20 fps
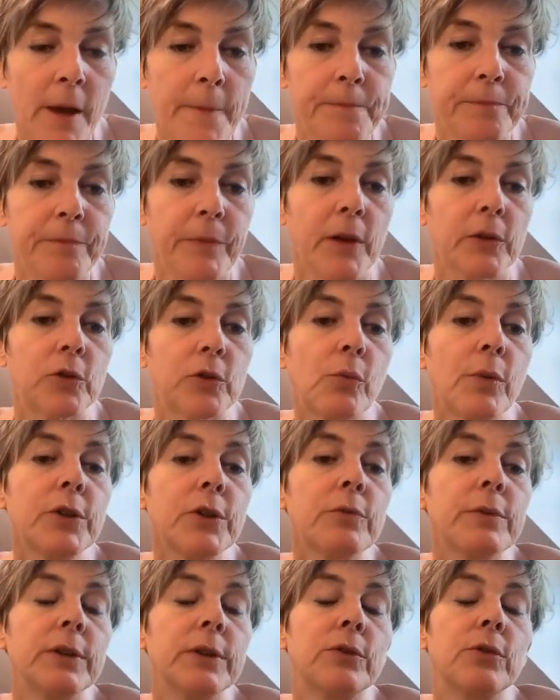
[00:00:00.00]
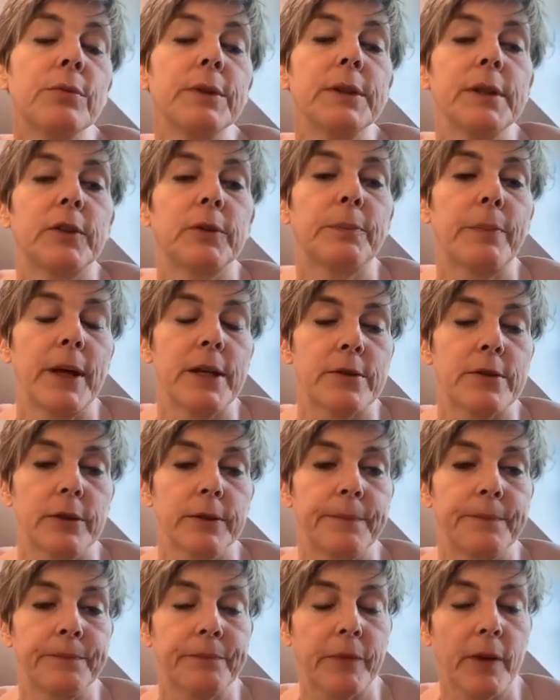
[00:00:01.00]
So what do we do with this patient?
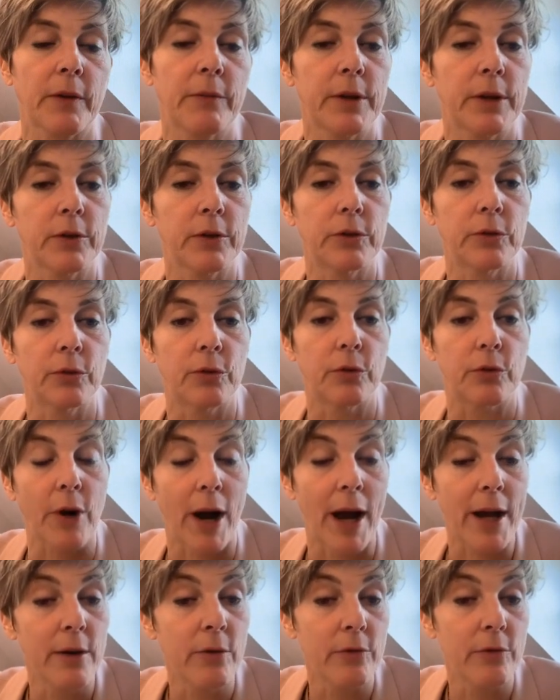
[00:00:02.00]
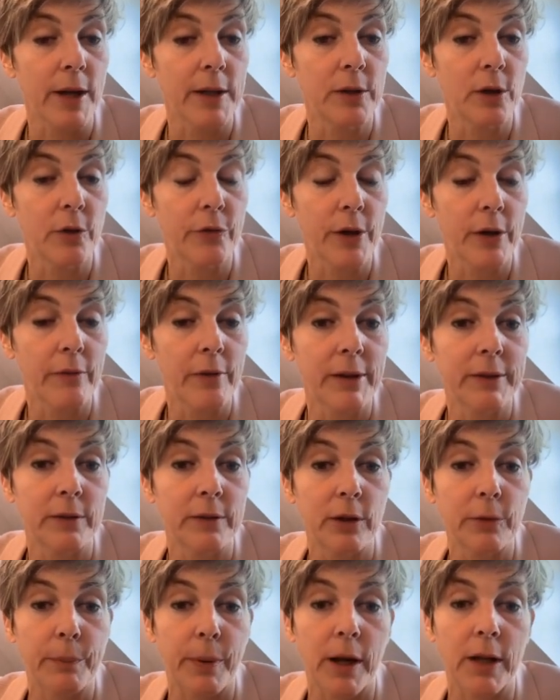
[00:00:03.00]
We could do cryo radiofrequency
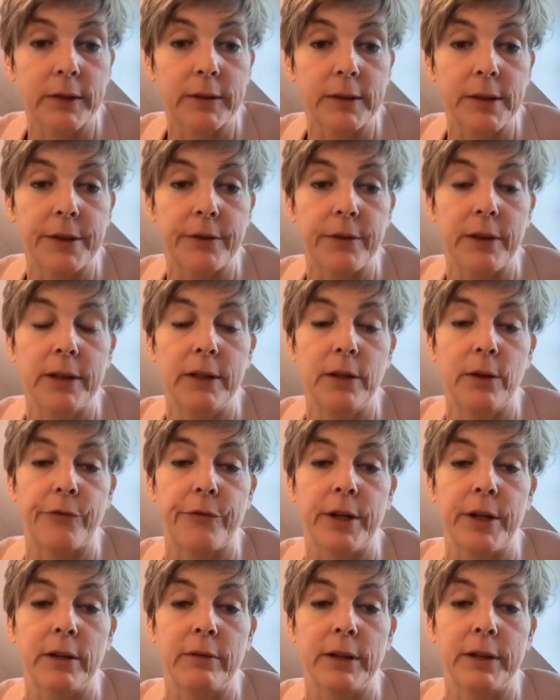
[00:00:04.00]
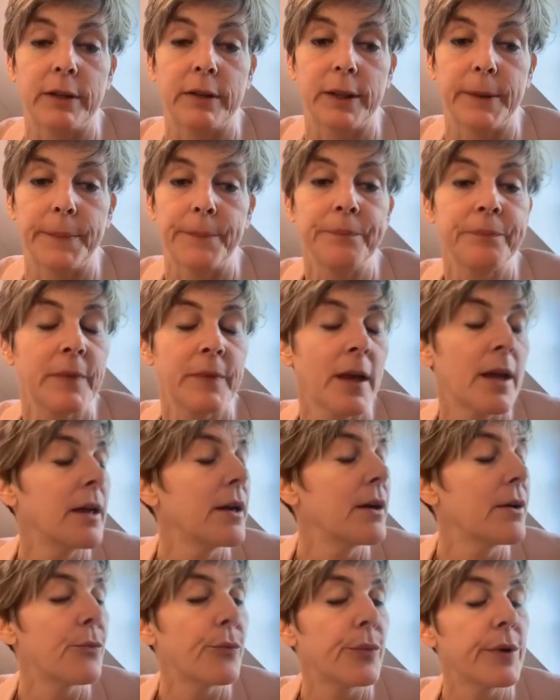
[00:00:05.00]
or pulse radiofrequency.
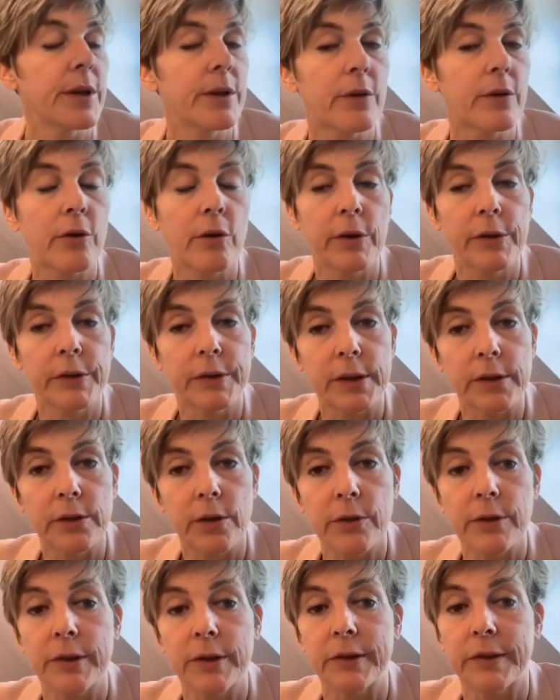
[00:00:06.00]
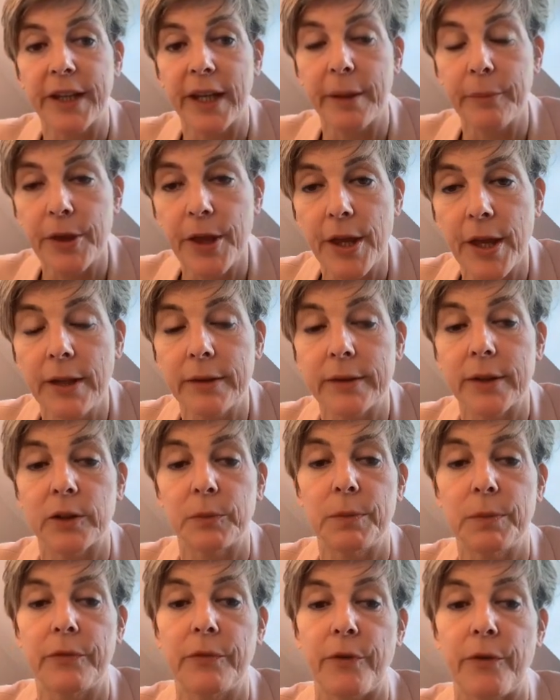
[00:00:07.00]
We'll consider the same things as
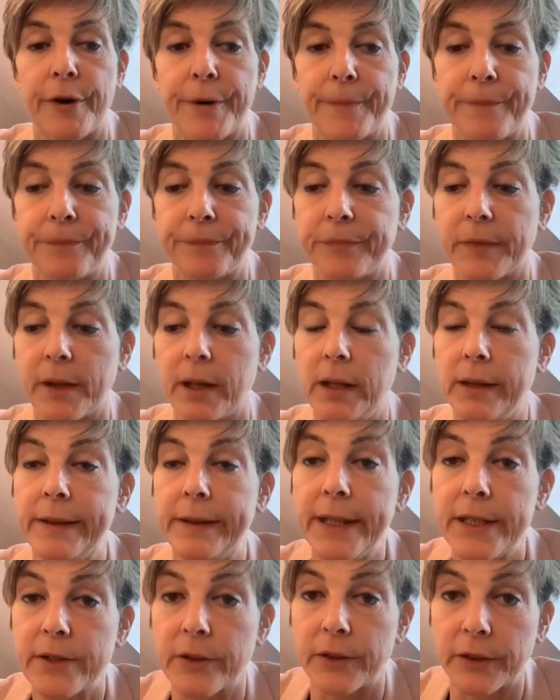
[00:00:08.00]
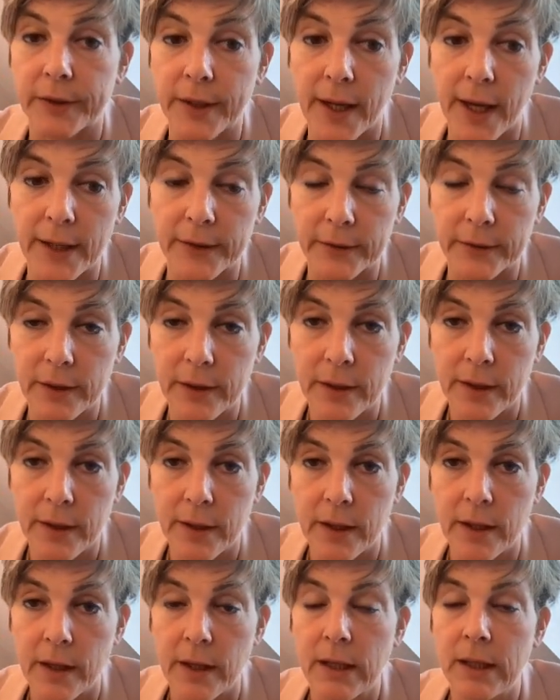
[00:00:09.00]
before. Lesion size.
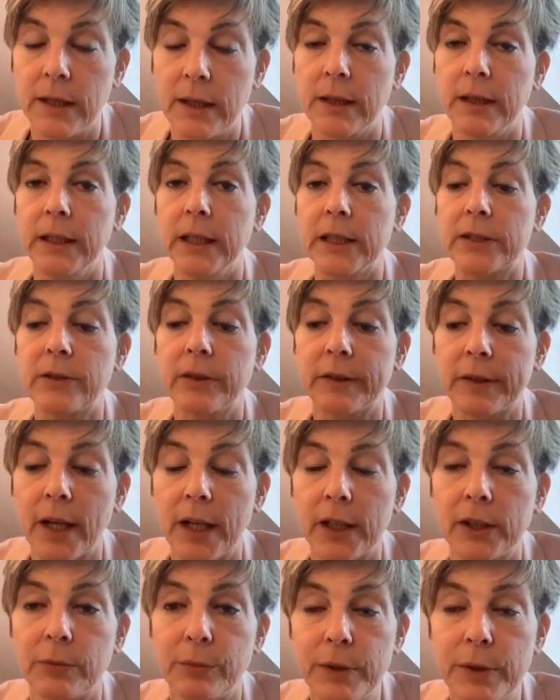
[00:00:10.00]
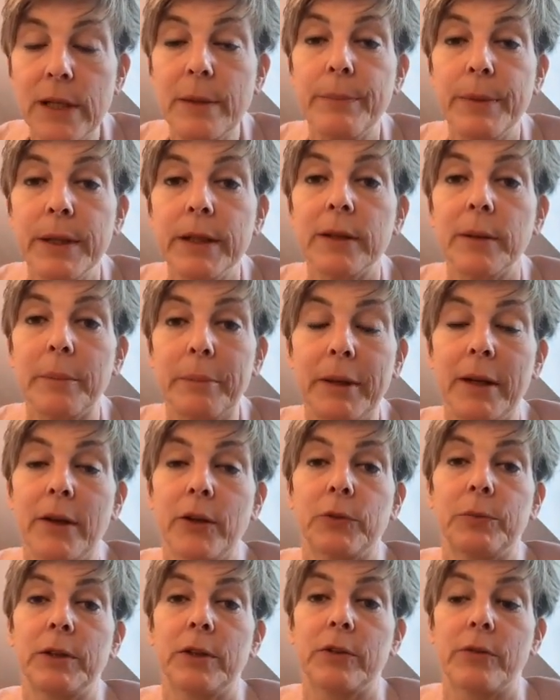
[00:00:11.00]
Lesion size will be the
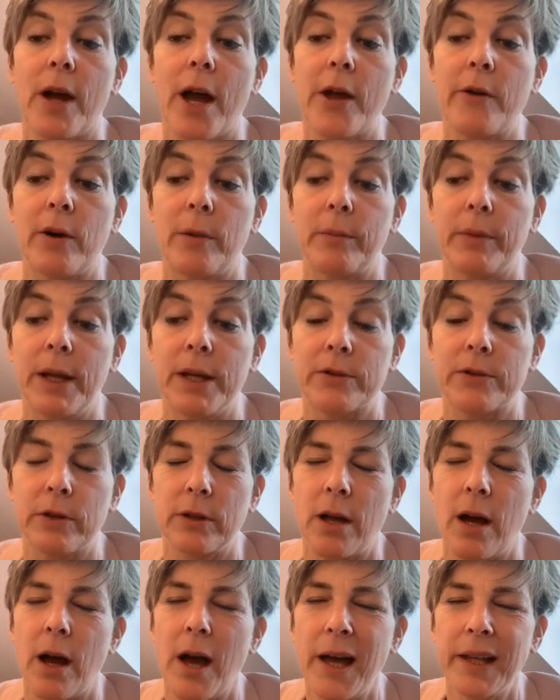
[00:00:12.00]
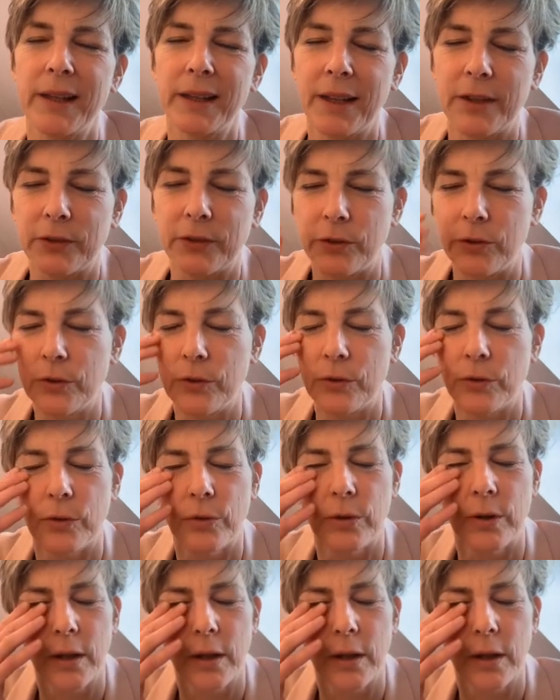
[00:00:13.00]
biggest with cryoablation unless you do